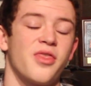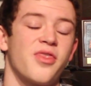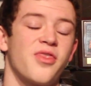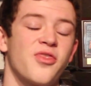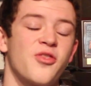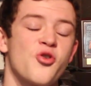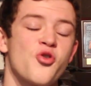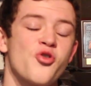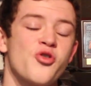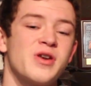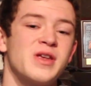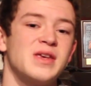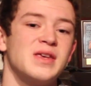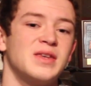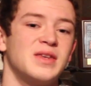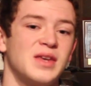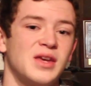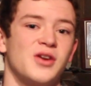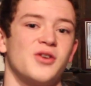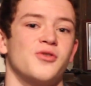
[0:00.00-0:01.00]
30
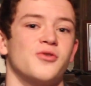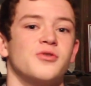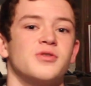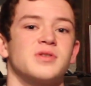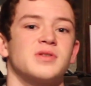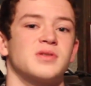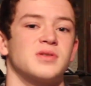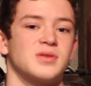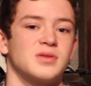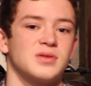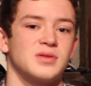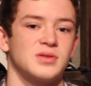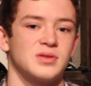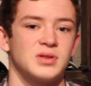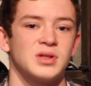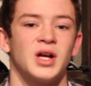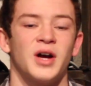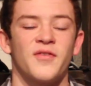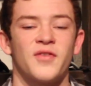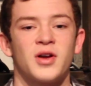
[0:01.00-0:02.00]
years
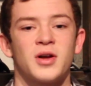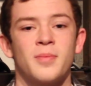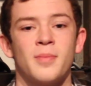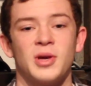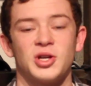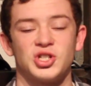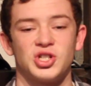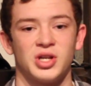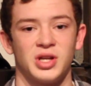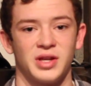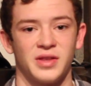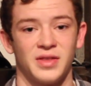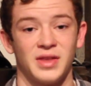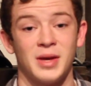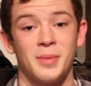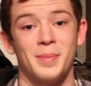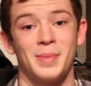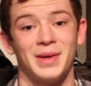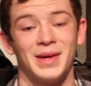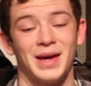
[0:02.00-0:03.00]
of commissioning the
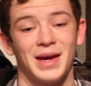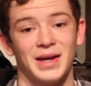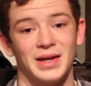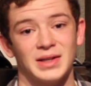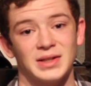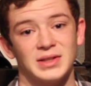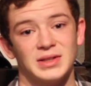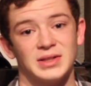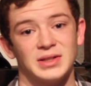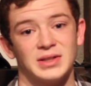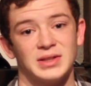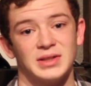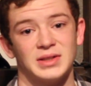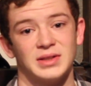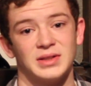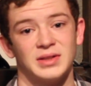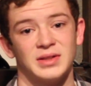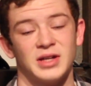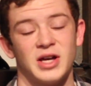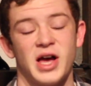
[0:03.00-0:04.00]
NBA,
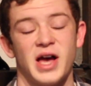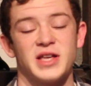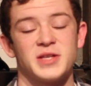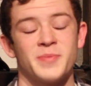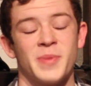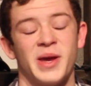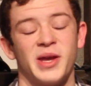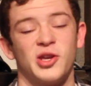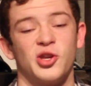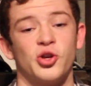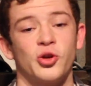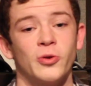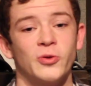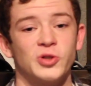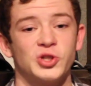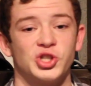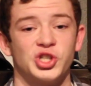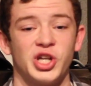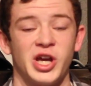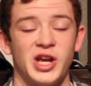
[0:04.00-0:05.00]
has made
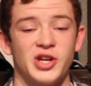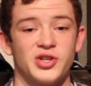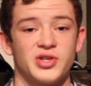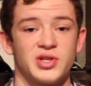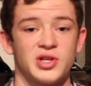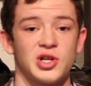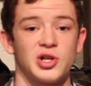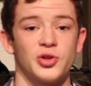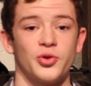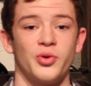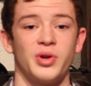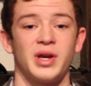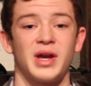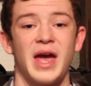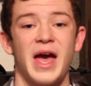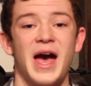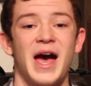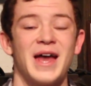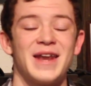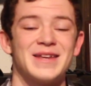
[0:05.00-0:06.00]
huge changes, including
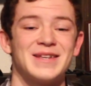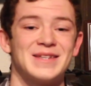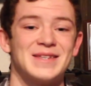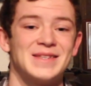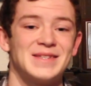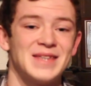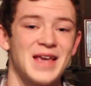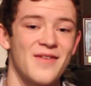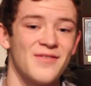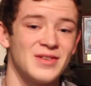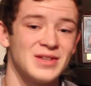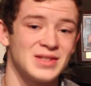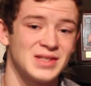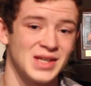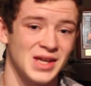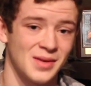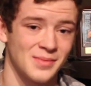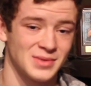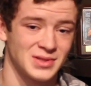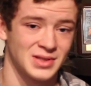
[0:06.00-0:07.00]
adding 7
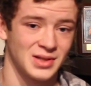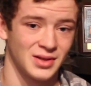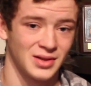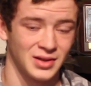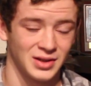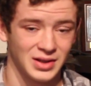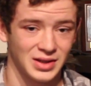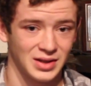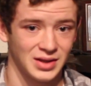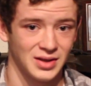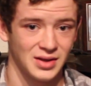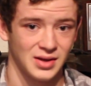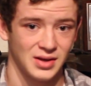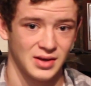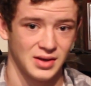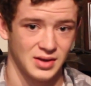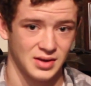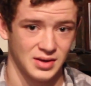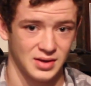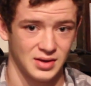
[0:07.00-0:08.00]
teams to the league
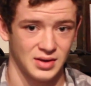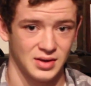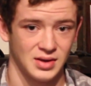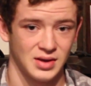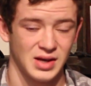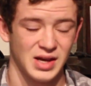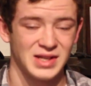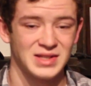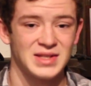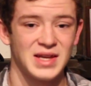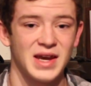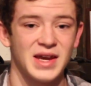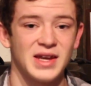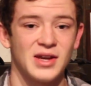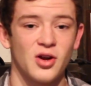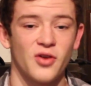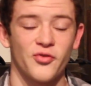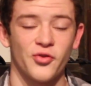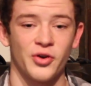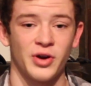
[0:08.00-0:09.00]
and taking
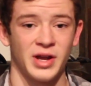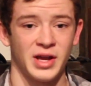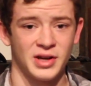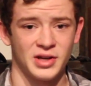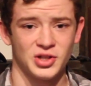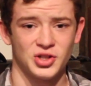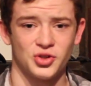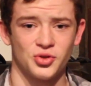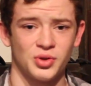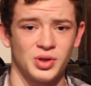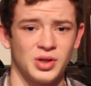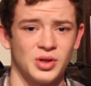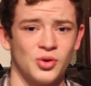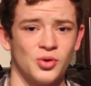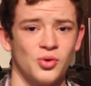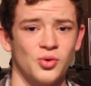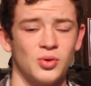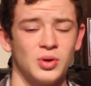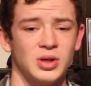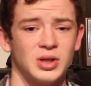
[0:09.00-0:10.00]
over an industry
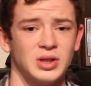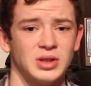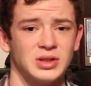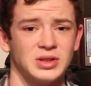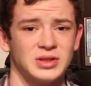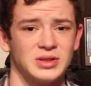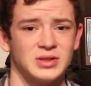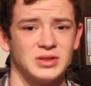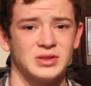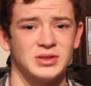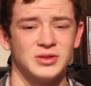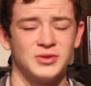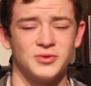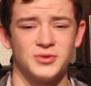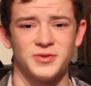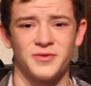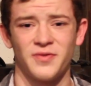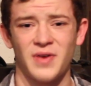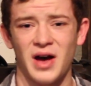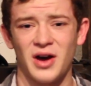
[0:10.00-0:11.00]
whose
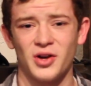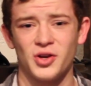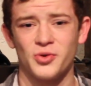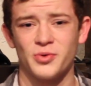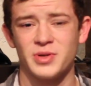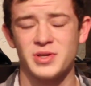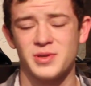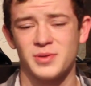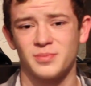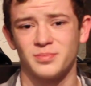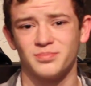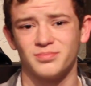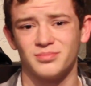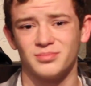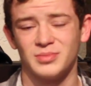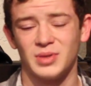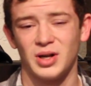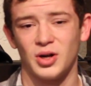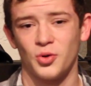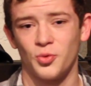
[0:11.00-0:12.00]
value was
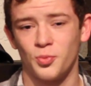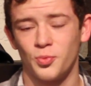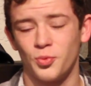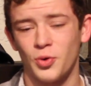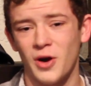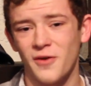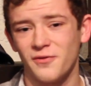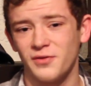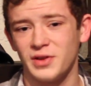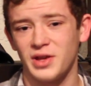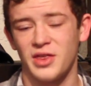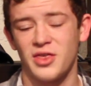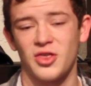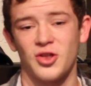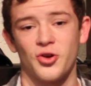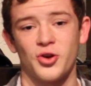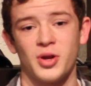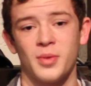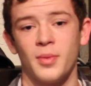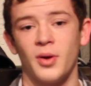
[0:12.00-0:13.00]
roughly
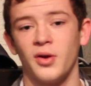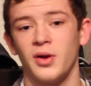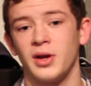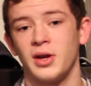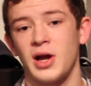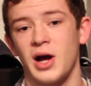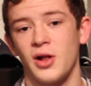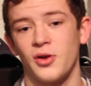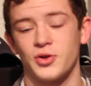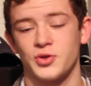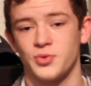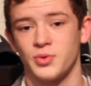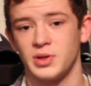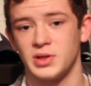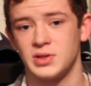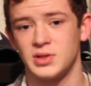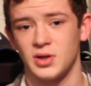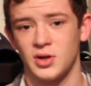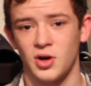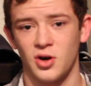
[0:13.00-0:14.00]
$30 million when he
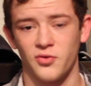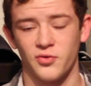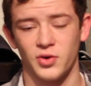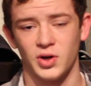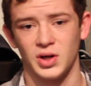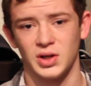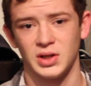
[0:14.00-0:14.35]
took over.